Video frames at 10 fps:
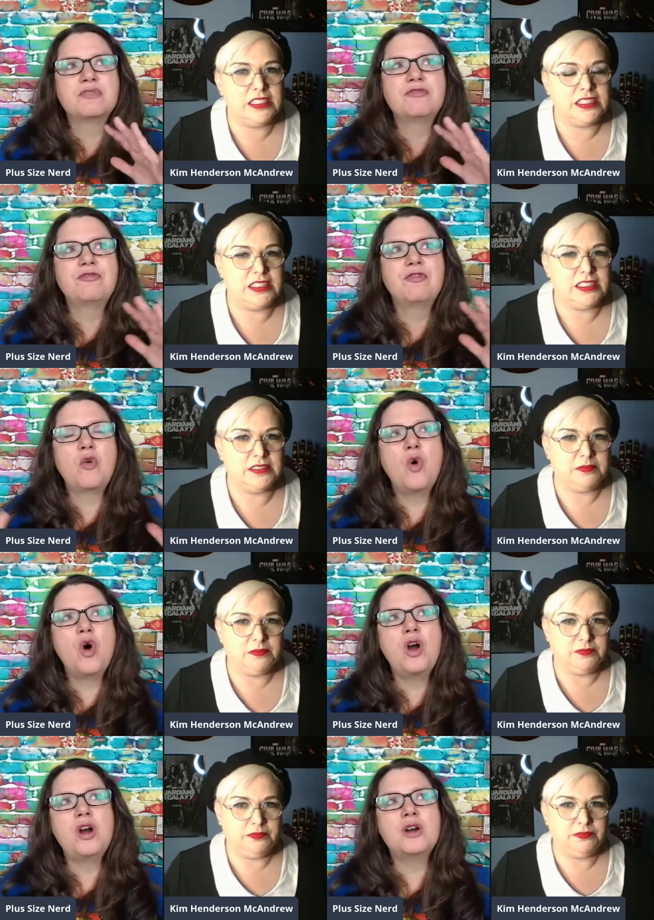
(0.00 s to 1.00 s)

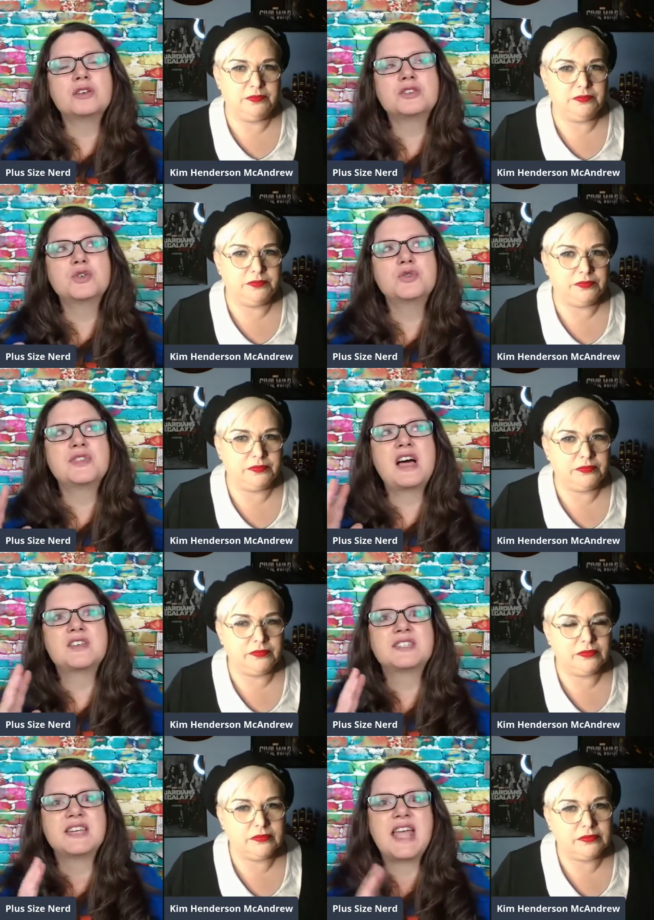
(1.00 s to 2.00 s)
Speaker 1: before
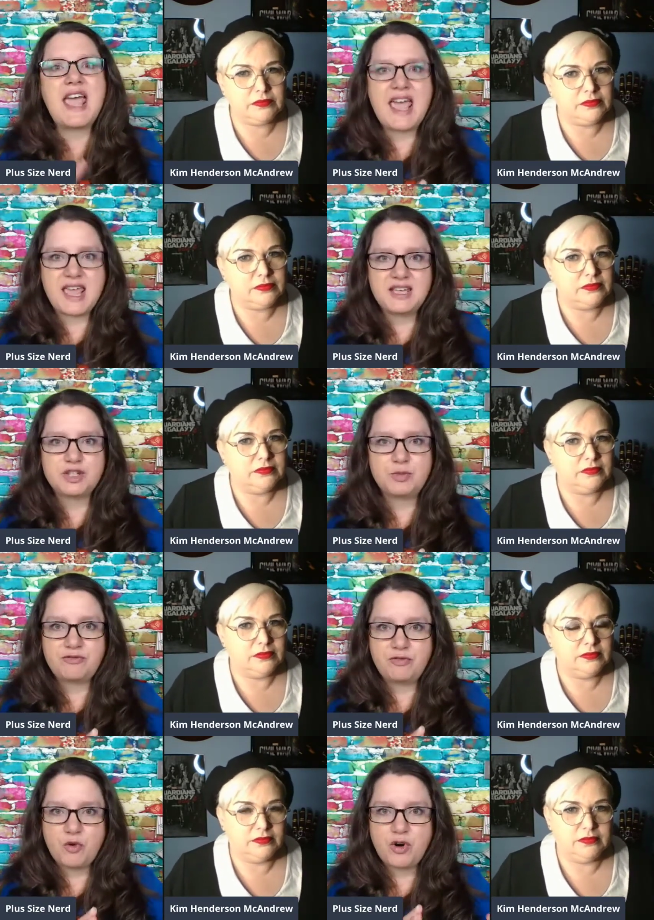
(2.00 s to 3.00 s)
2008,
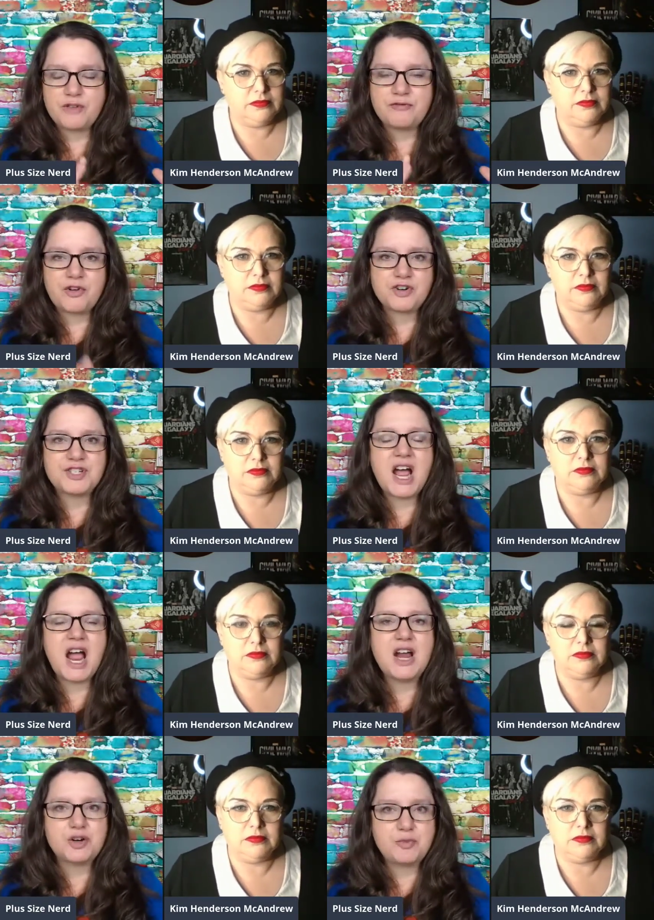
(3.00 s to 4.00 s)
before the first
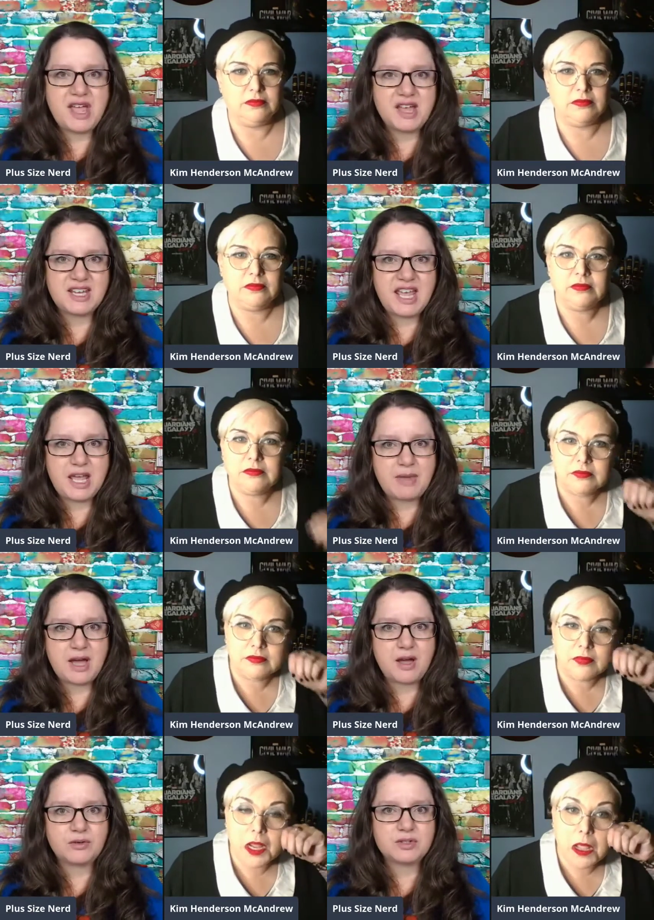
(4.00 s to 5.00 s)
Iron Man came
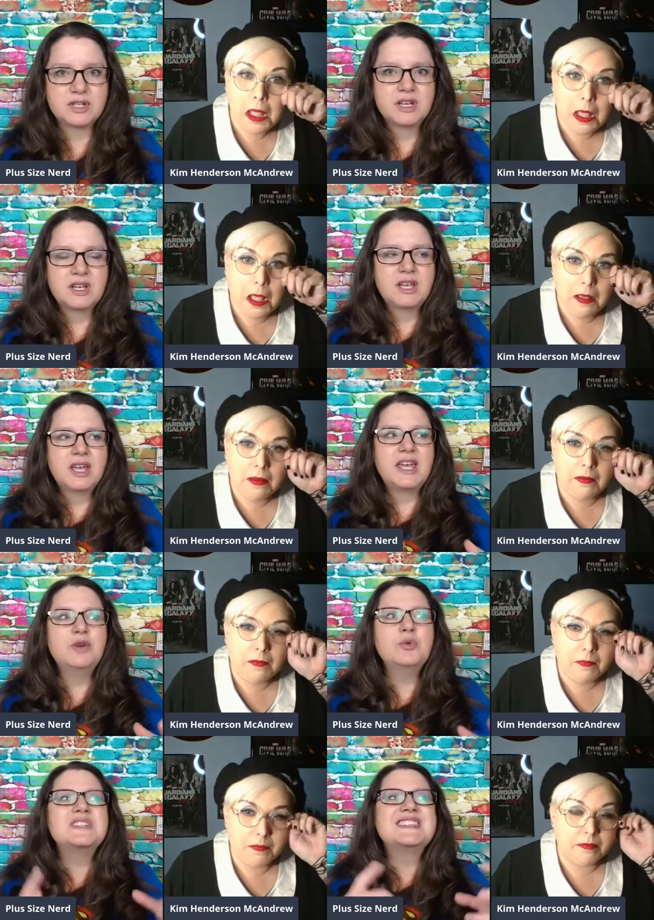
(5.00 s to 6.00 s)
out,
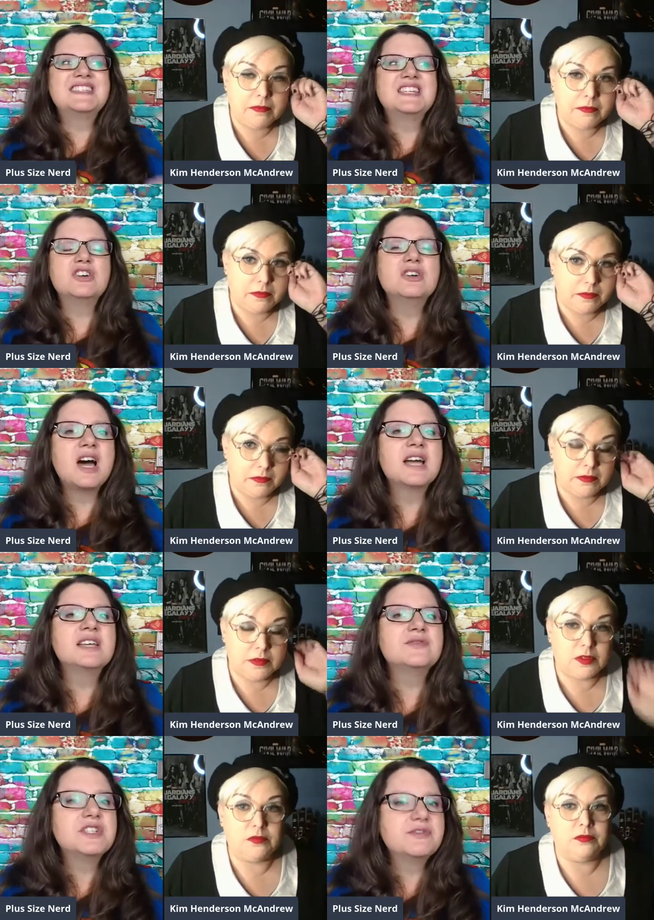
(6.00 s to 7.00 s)
it was still
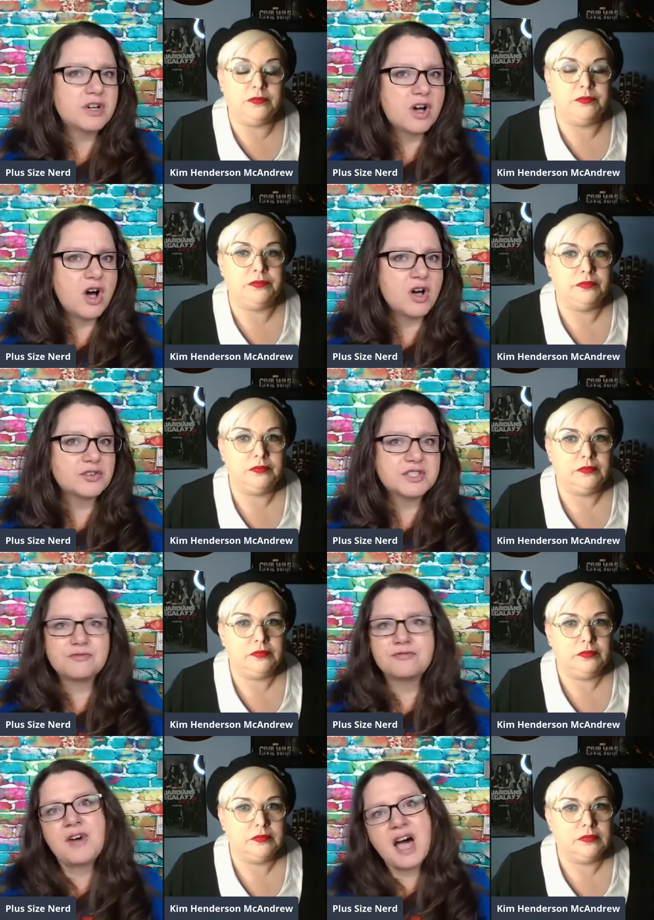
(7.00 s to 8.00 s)
kind of difficult to
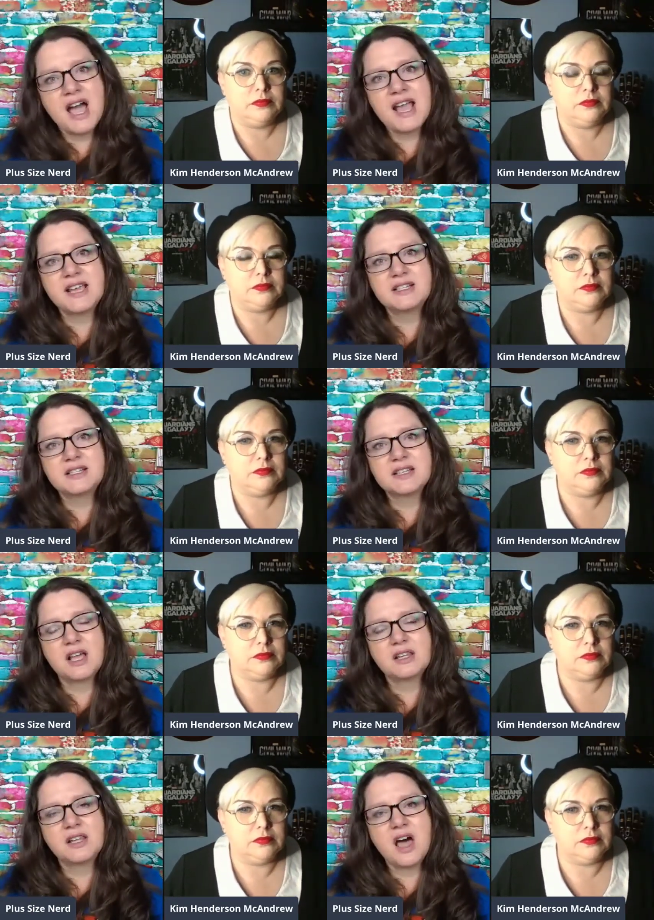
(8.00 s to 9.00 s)
find
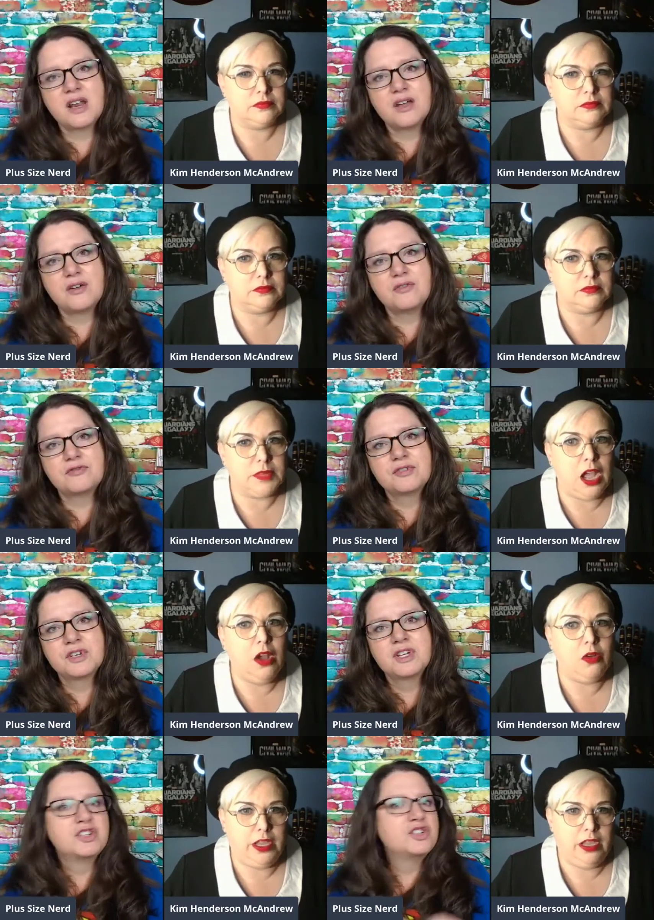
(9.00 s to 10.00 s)
a lot of
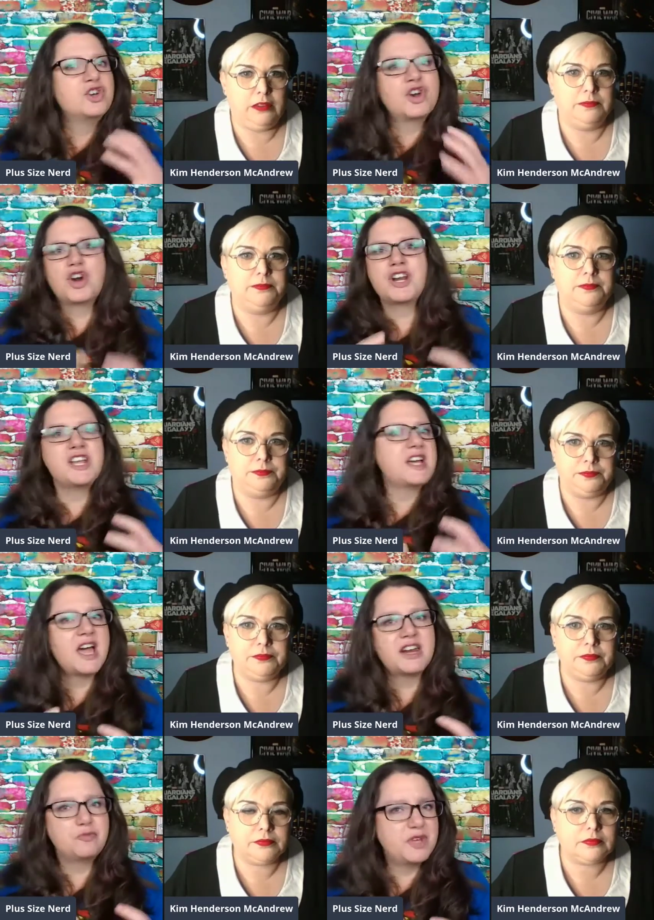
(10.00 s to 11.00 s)
oh, yeah. nerdy
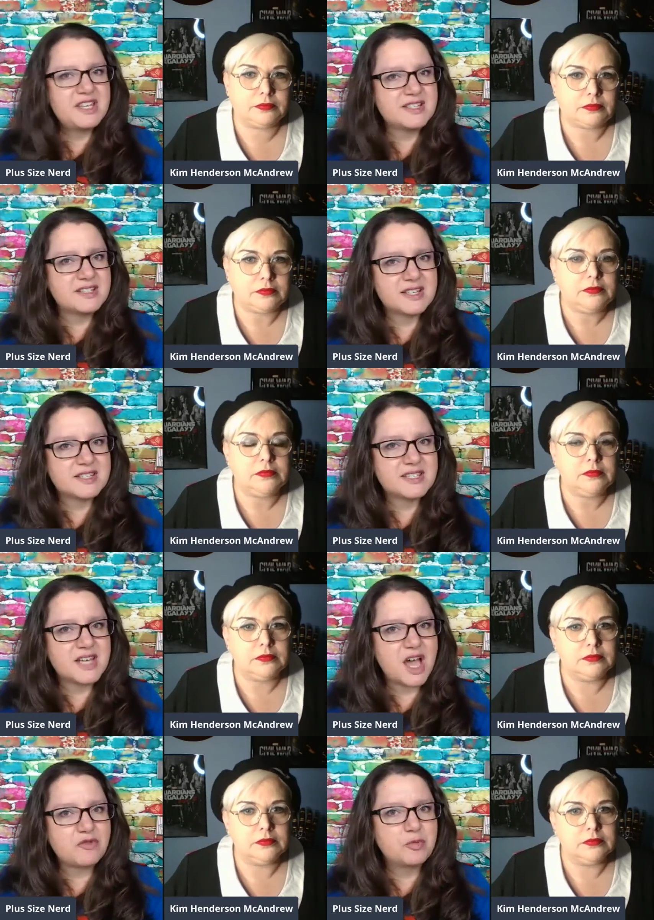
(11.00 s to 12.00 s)
kind of pieces and
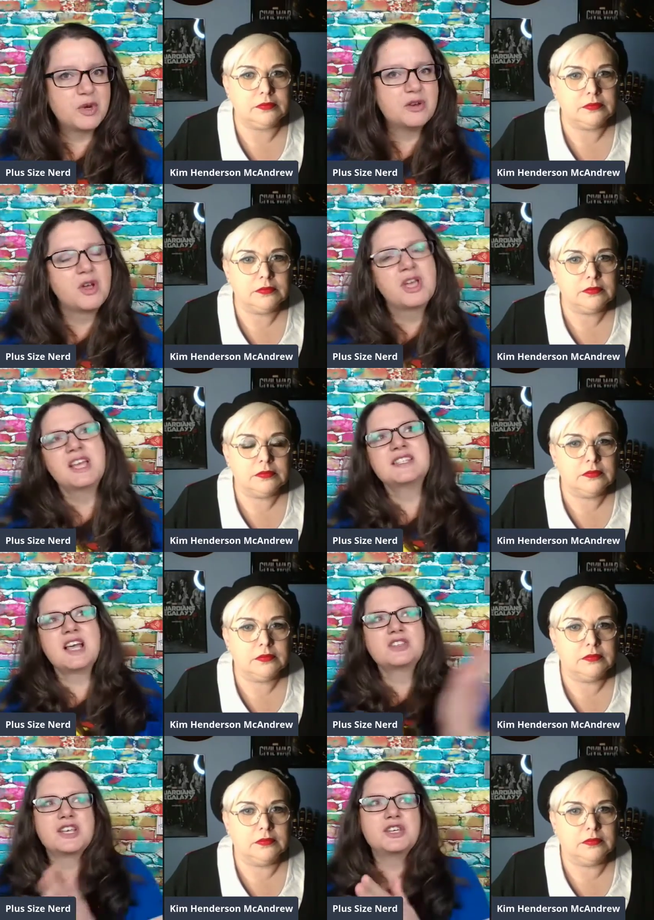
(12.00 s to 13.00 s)
stuff. But it
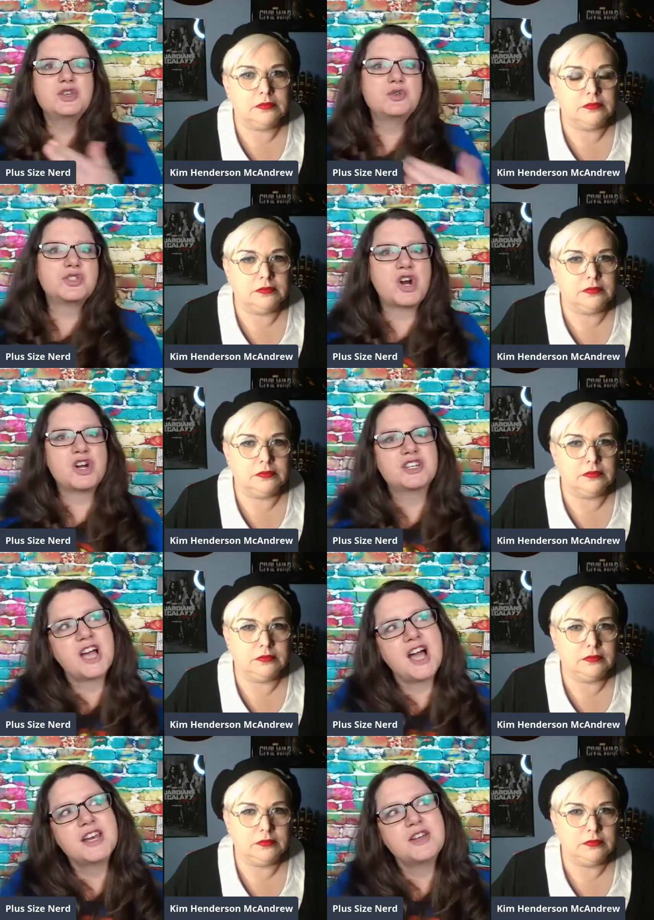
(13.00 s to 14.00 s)
sounds like you started
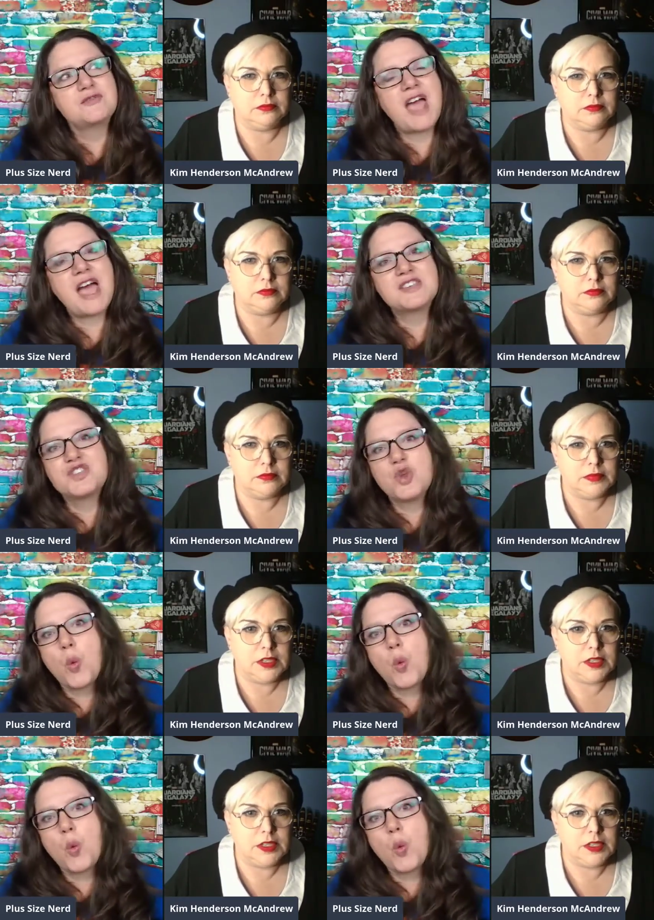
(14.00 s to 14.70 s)
kind of as the